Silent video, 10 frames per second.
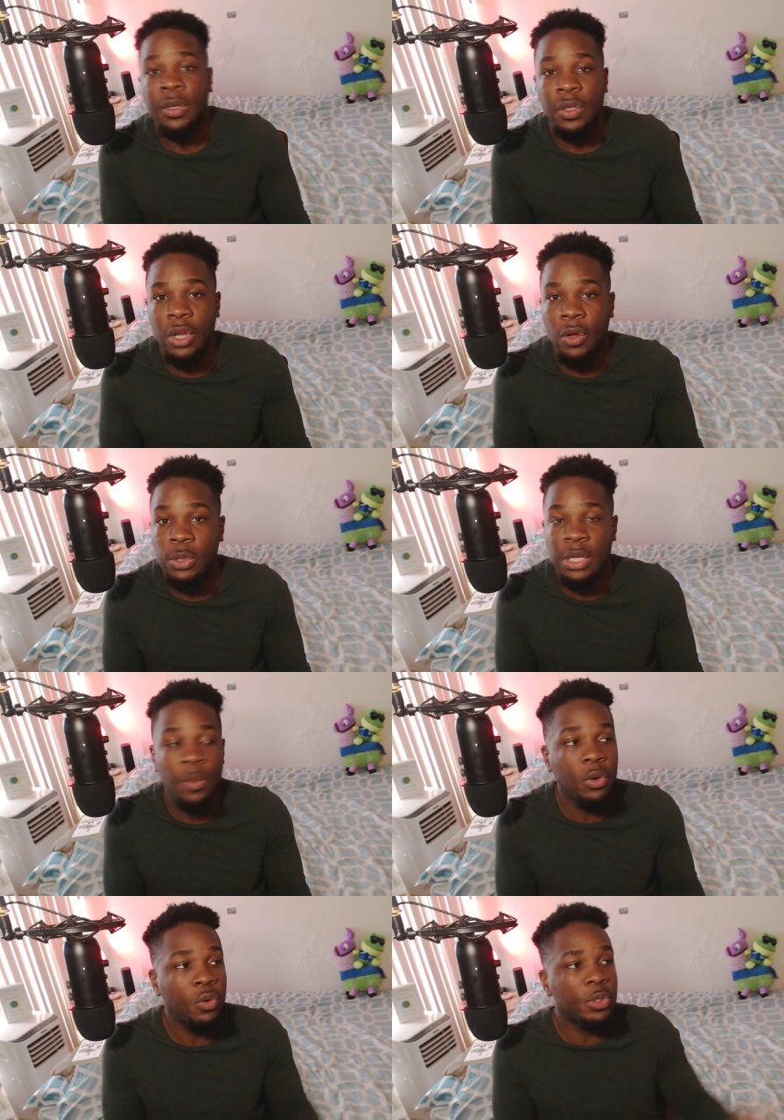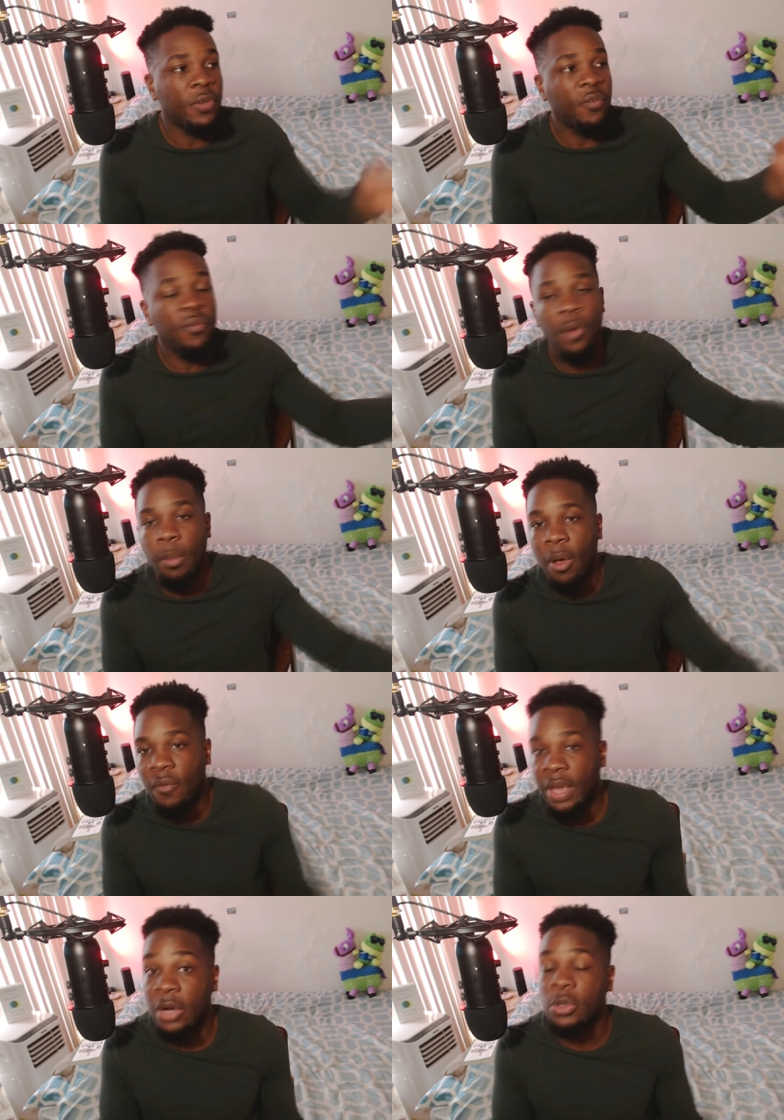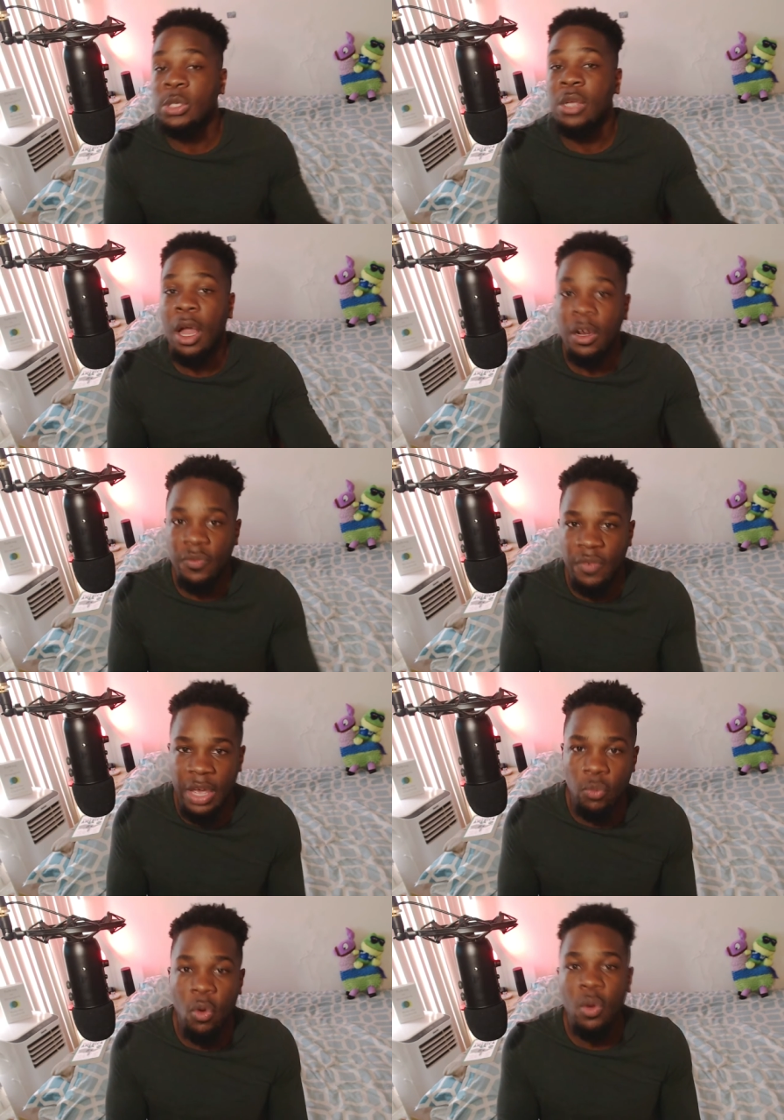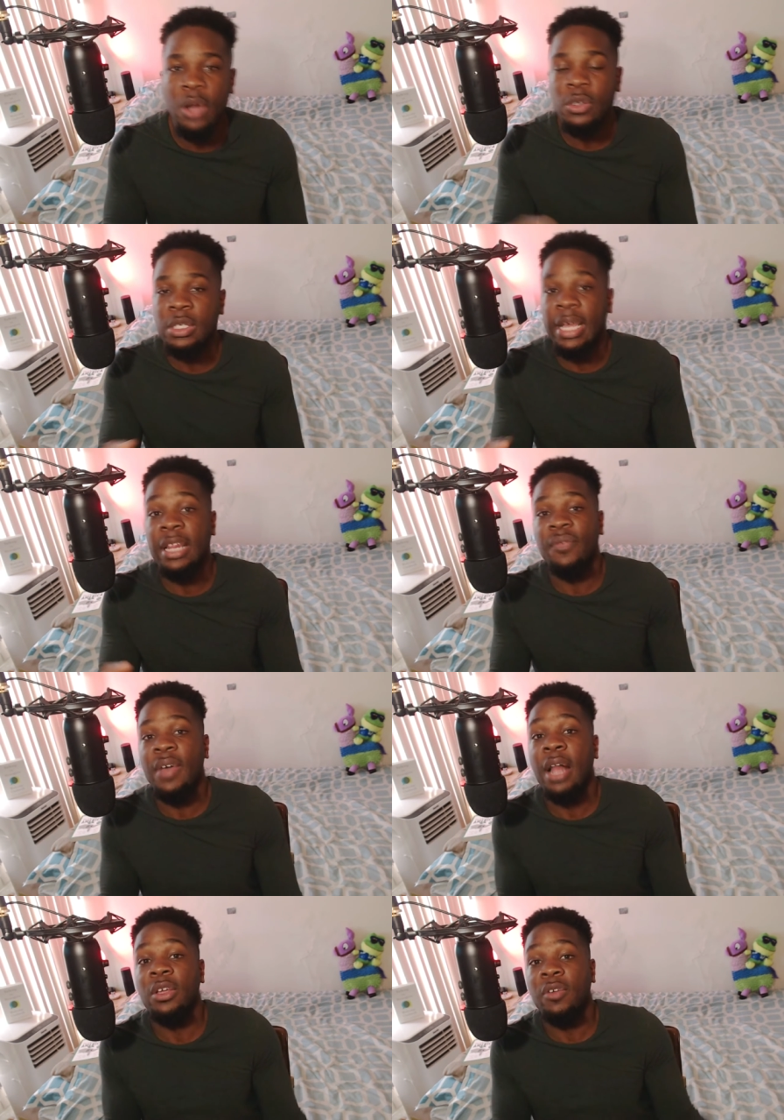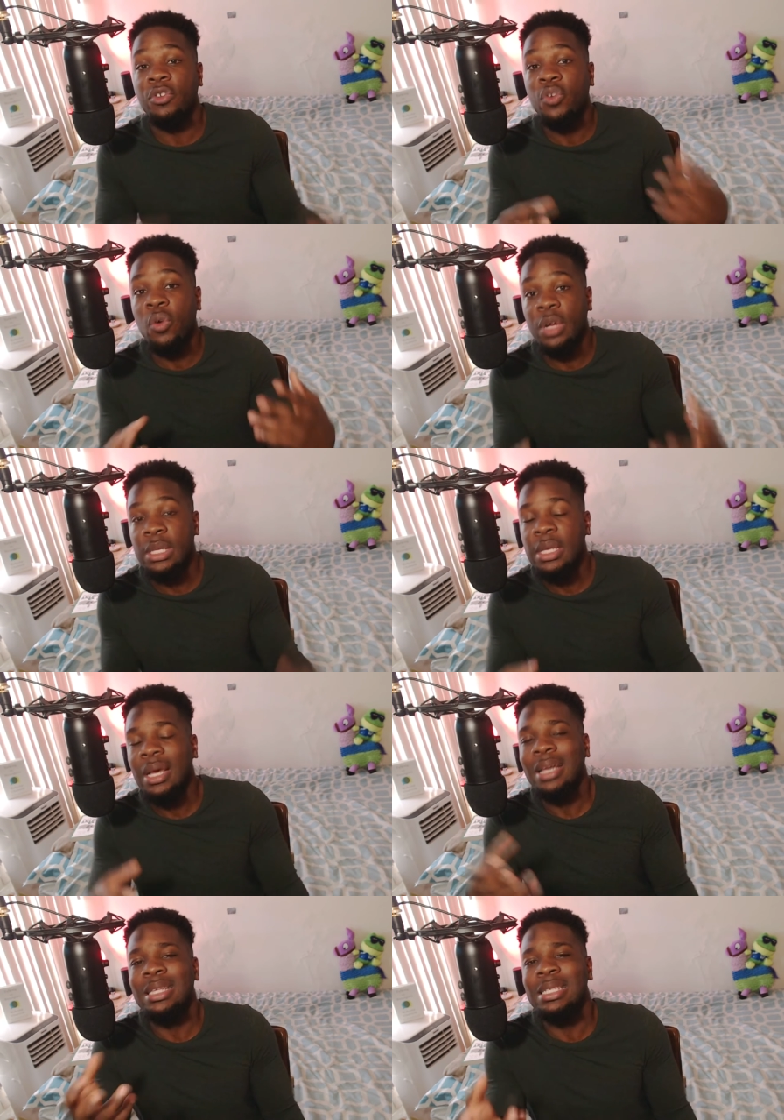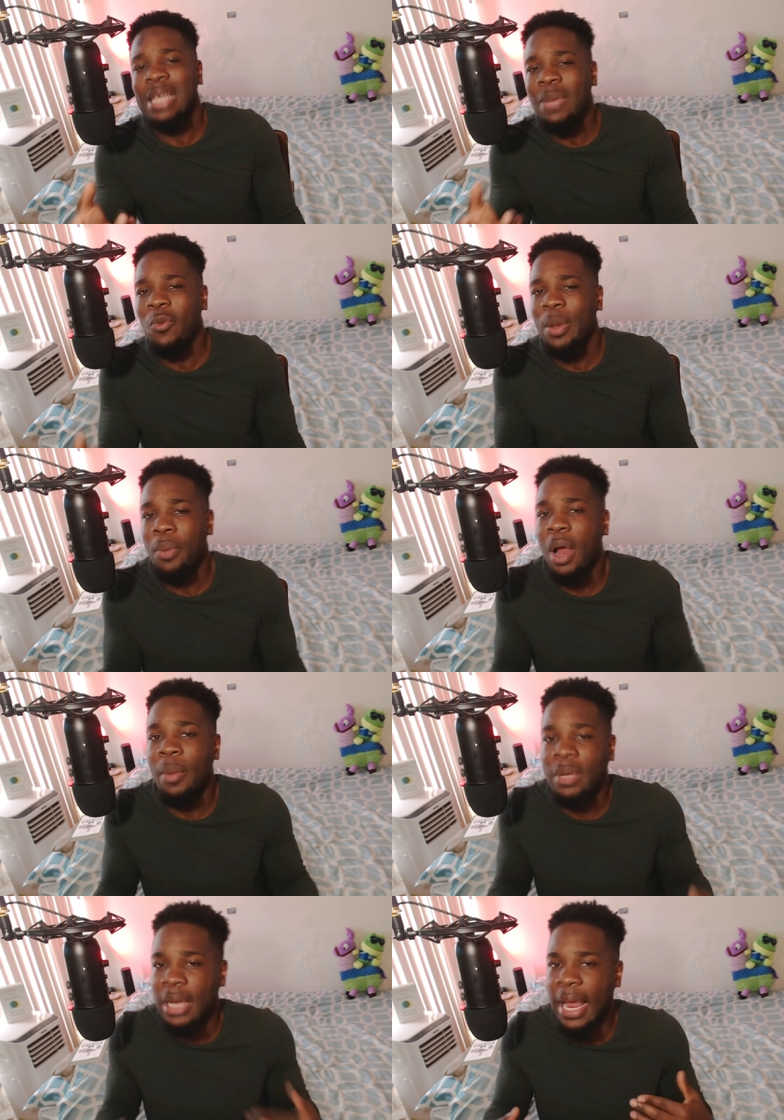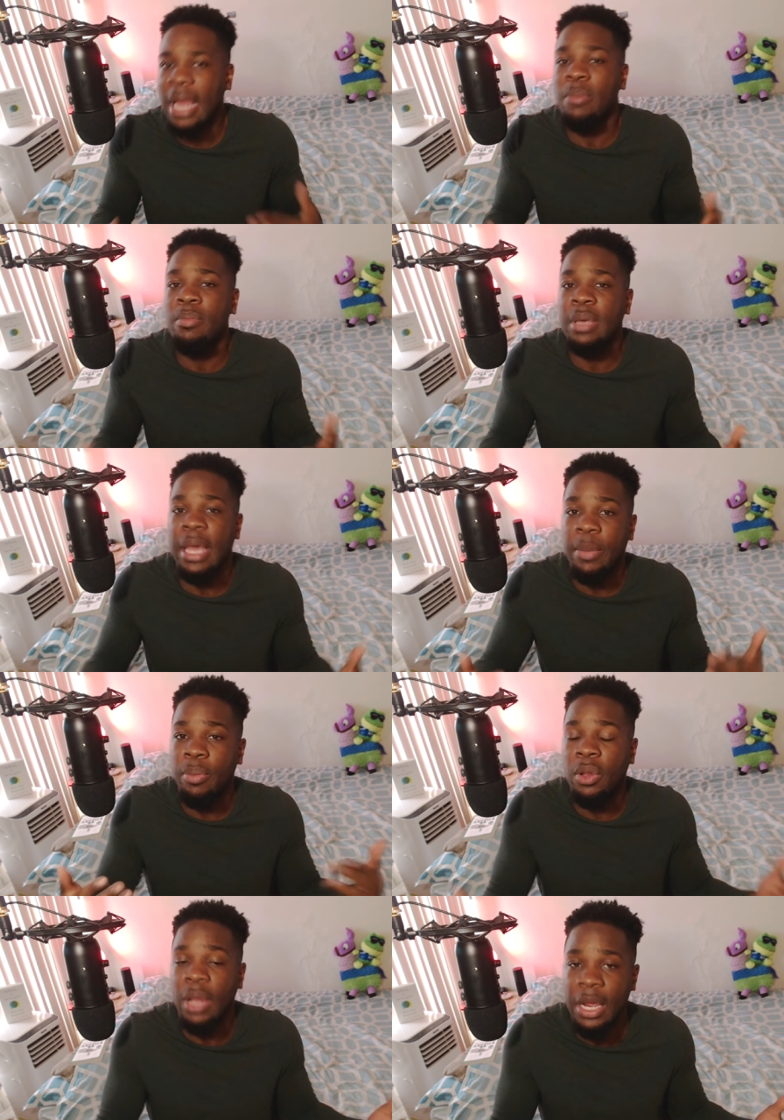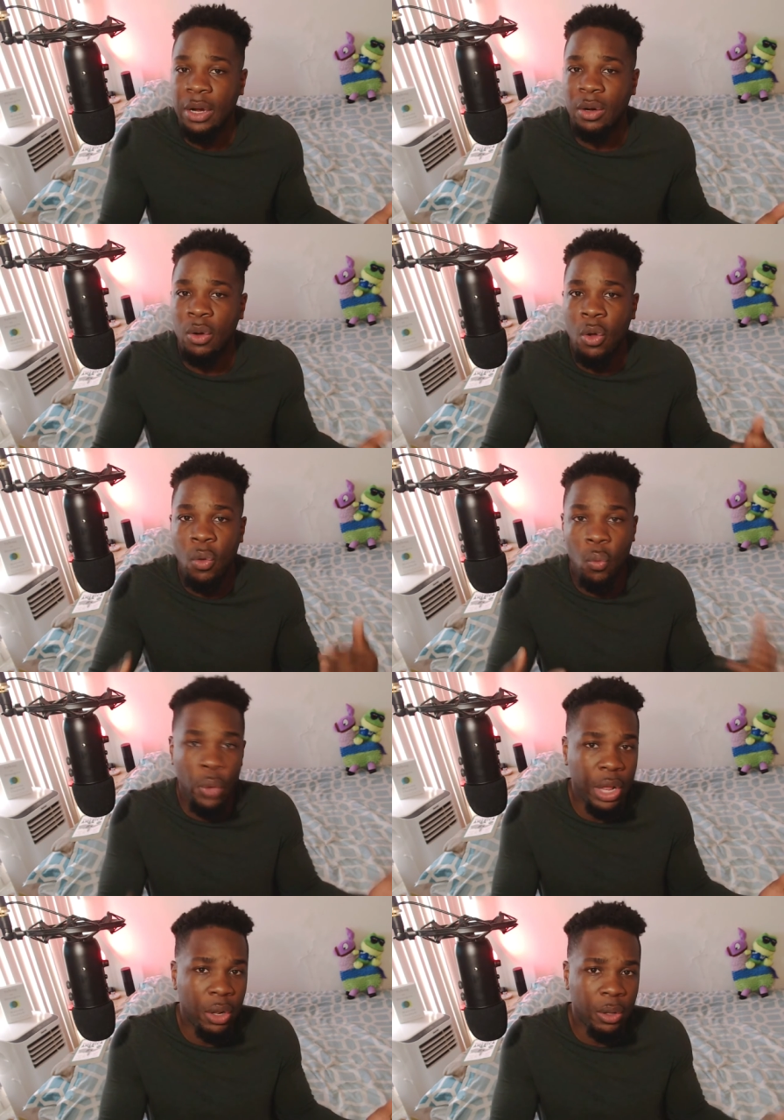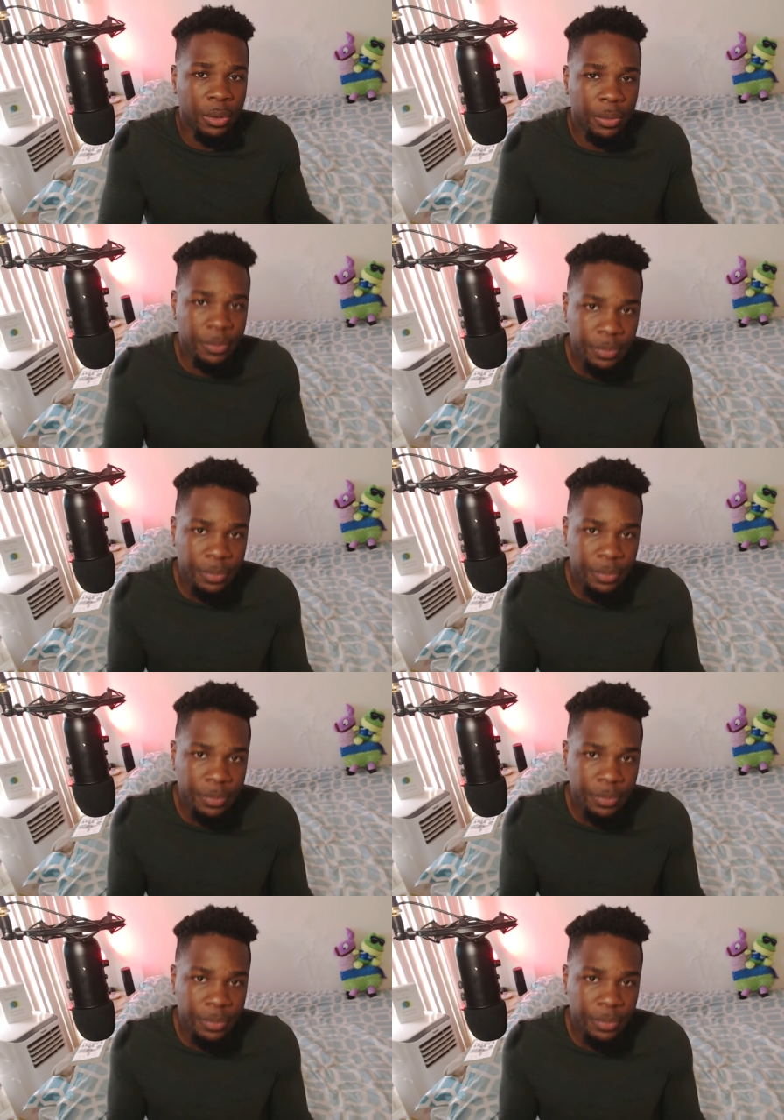You know, someone who's a football fan or soccer fan won't understand the value of Jordans the same way probably an N B A player will.